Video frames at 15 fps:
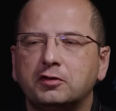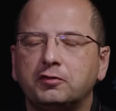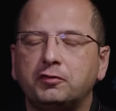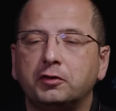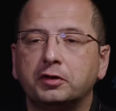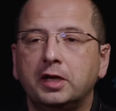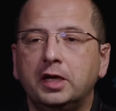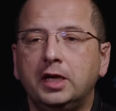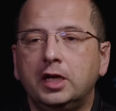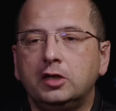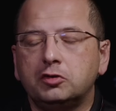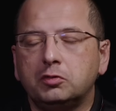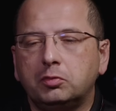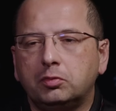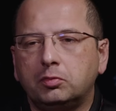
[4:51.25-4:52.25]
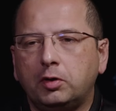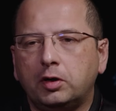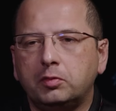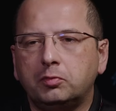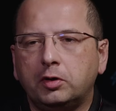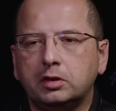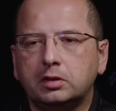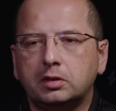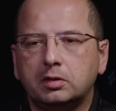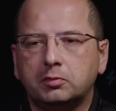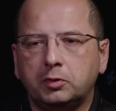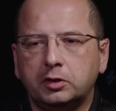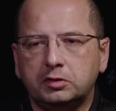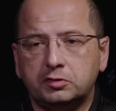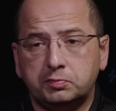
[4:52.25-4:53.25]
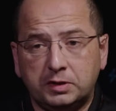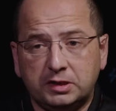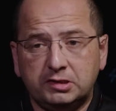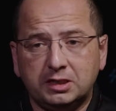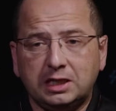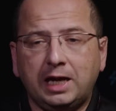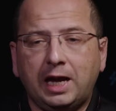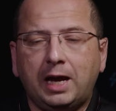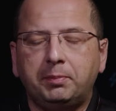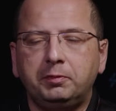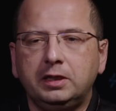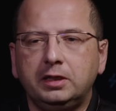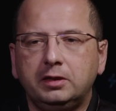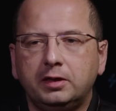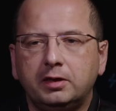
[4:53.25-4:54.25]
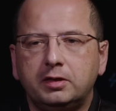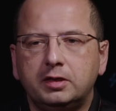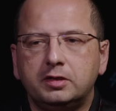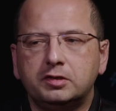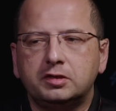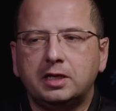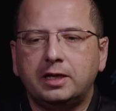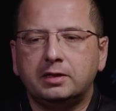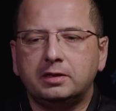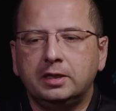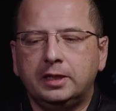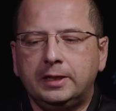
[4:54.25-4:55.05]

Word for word: forth. So what what what's basically happening there is that